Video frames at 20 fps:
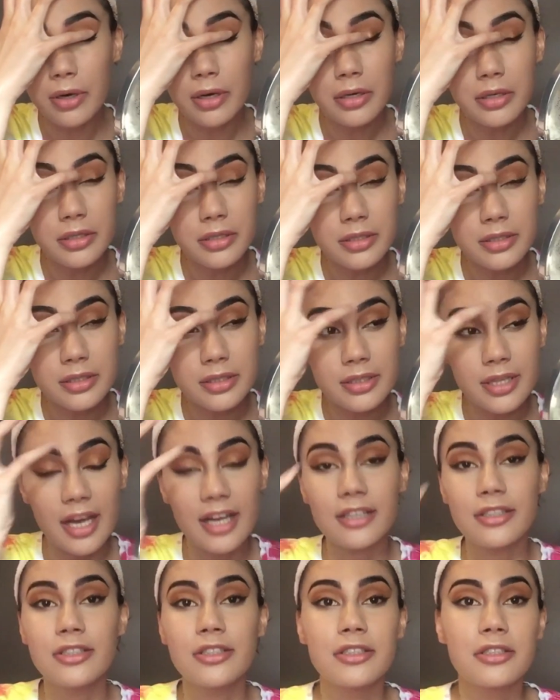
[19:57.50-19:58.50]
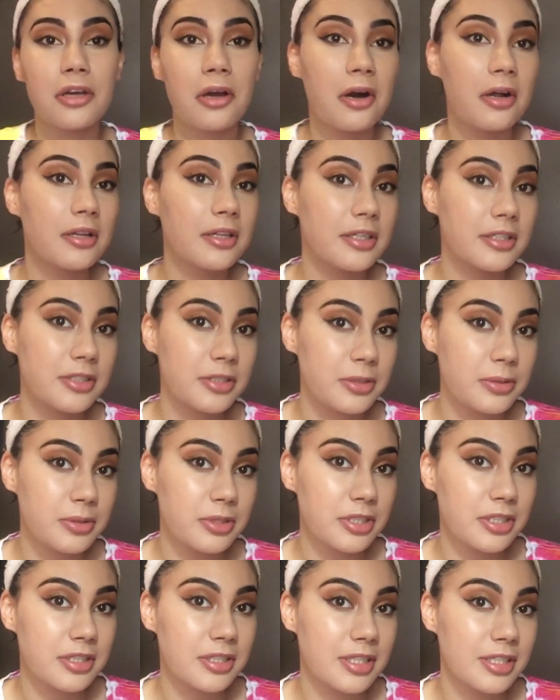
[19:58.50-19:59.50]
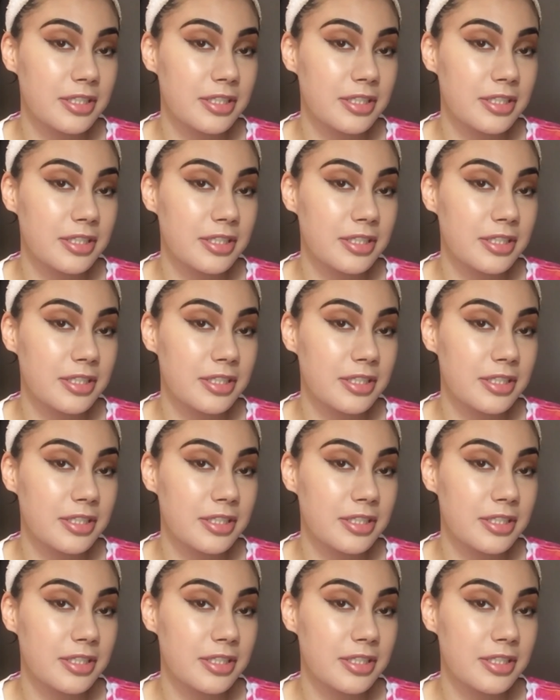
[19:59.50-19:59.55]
was. I just call it a two-tone